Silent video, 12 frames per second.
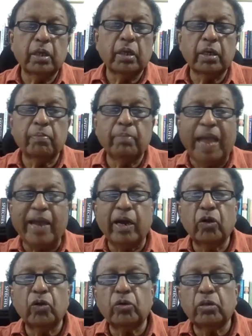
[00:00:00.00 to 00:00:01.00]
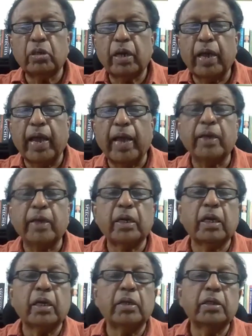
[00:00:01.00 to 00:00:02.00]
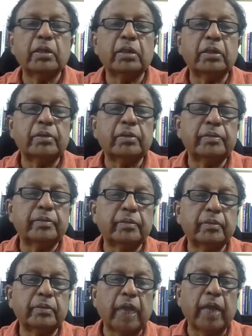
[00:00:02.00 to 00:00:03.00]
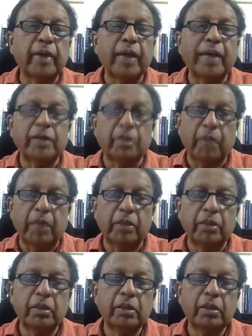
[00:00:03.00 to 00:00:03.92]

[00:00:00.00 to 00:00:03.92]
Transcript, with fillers: in Bangalore and uh, and Hyderabad.